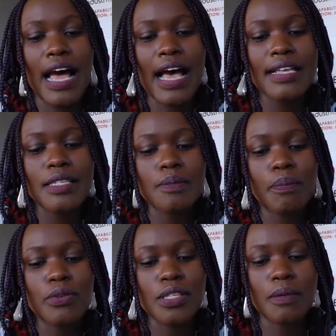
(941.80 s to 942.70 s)
as
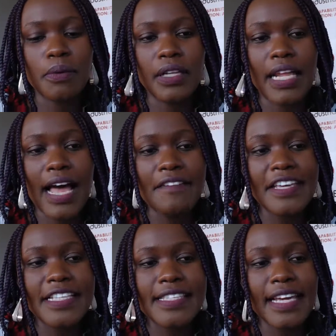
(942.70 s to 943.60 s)
possible.
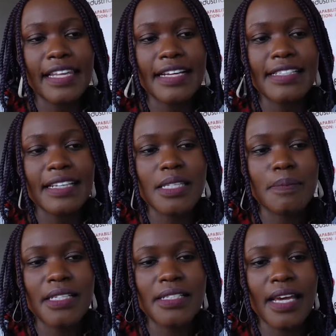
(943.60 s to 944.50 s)
Having said that, it's
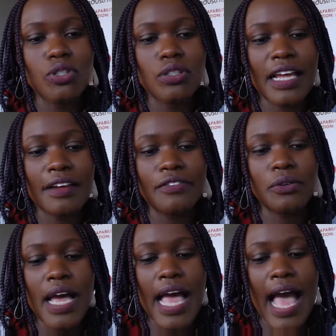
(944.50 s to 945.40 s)
my time to love
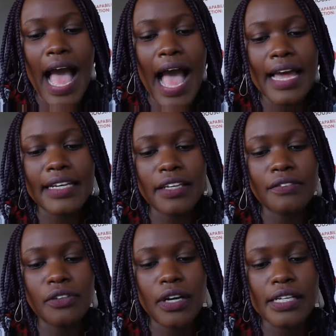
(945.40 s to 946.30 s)
you and
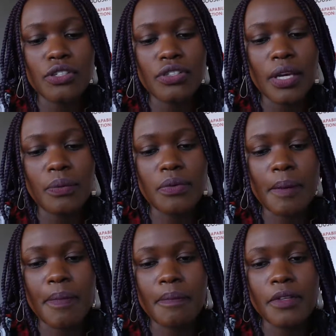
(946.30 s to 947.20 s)
leave you, and today we
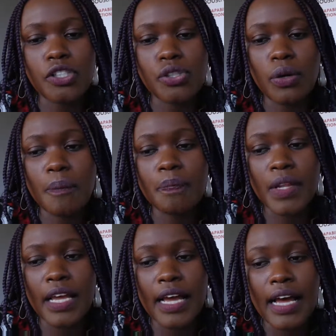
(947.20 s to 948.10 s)
wrap up the show.
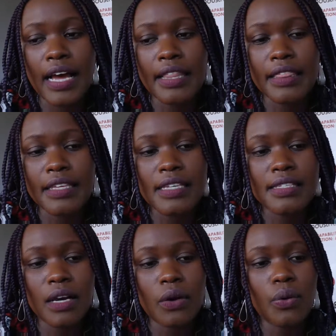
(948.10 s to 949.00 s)
And this
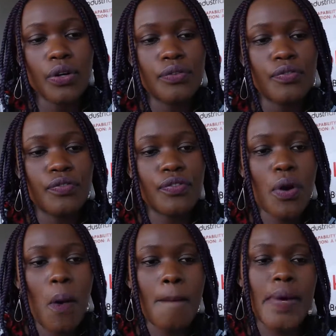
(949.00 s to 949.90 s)
is a quote
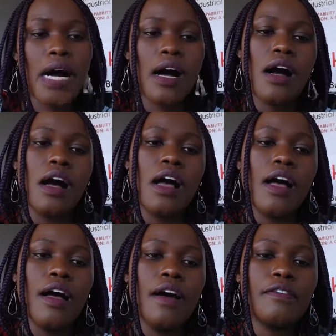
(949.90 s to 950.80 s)
from
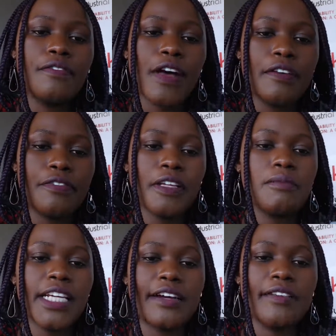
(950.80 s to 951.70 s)
a
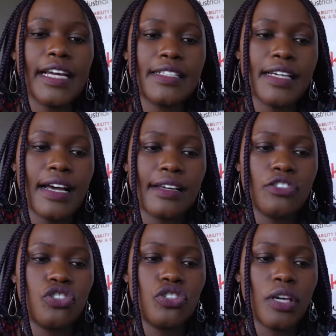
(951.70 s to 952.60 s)
film director,
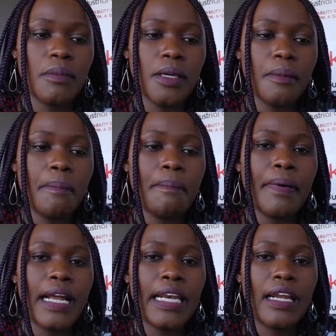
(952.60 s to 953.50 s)
Jamie
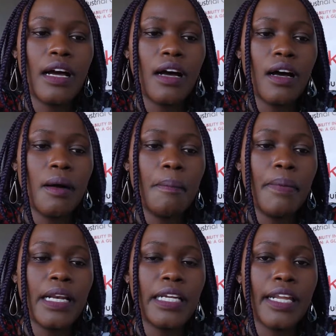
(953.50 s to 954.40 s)

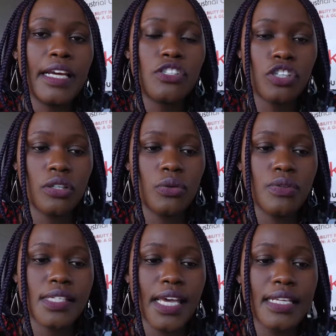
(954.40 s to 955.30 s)
Palinetti, who
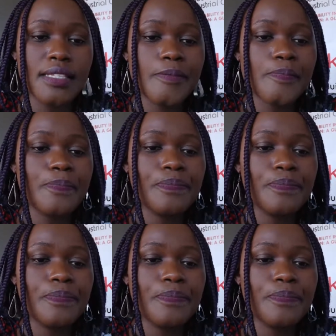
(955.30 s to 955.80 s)
says,